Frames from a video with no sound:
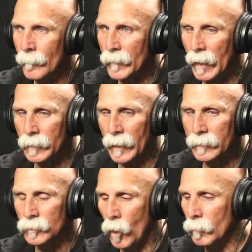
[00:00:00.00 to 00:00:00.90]

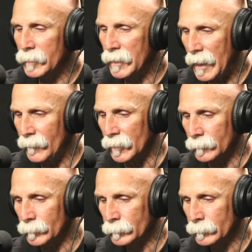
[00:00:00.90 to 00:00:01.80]
That's normal behavior.
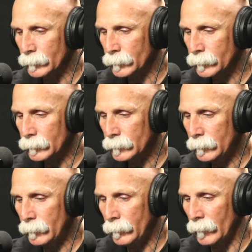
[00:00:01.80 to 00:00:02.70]

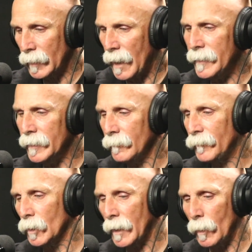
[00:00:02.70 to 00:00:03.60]
And I didn't
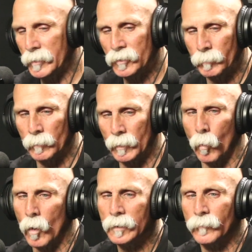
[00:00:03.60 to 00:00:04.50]
feel that we should be
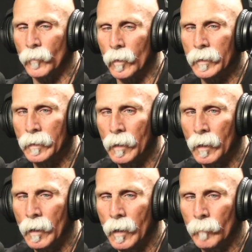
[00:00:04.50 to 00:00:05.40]
rewarded for it,
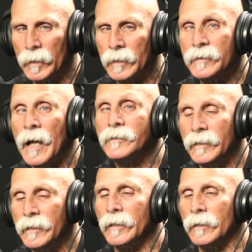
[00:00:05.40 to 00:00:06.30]
but it's nice to hear.